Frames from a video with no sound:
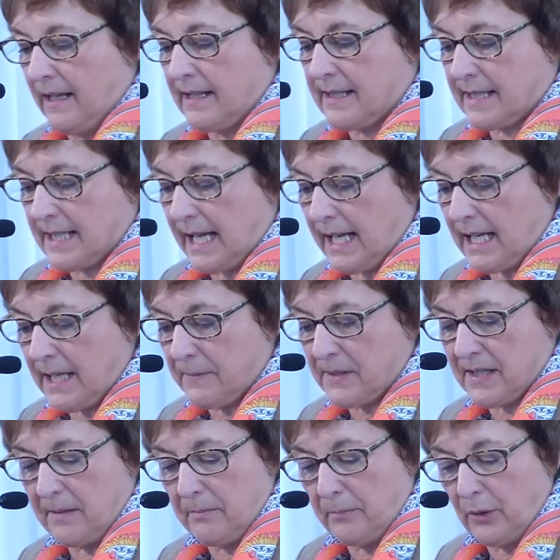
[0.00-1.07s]

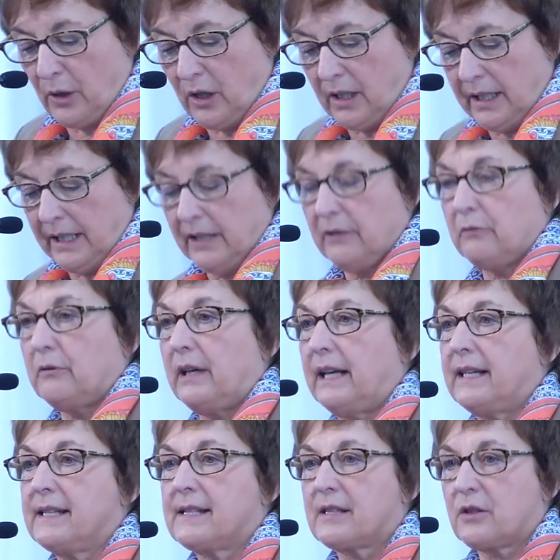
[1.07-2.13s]
startups in Berlin
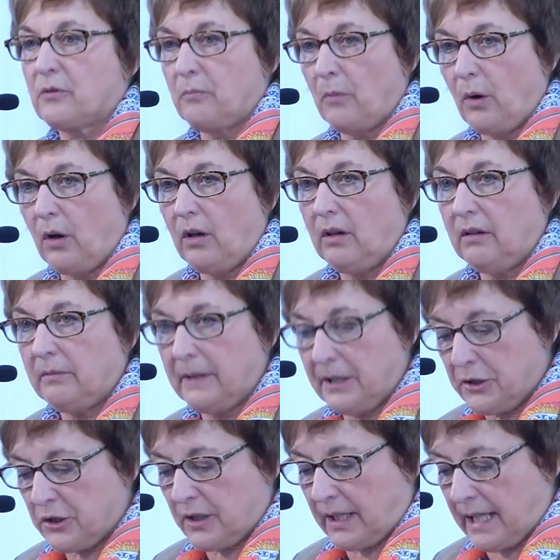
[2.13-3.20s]
raised more
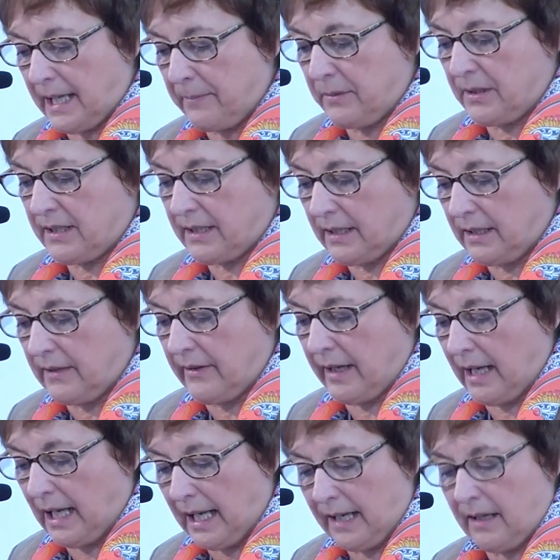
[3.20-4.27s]
venture capital
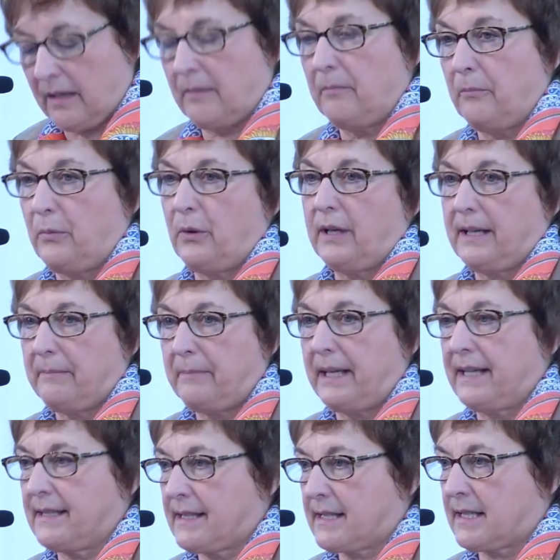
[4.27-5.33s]
than
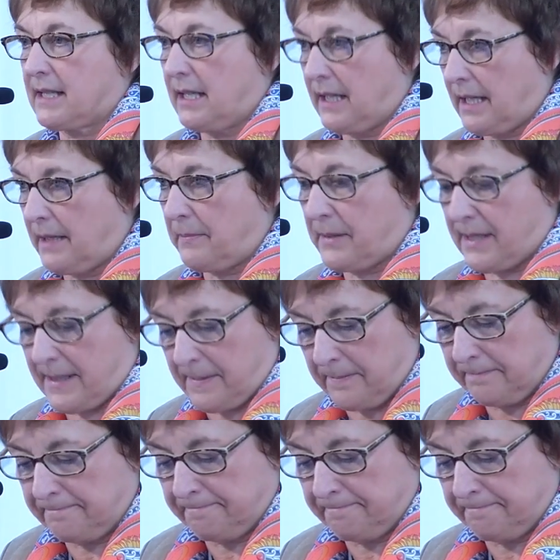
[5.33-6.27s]
London-based startups.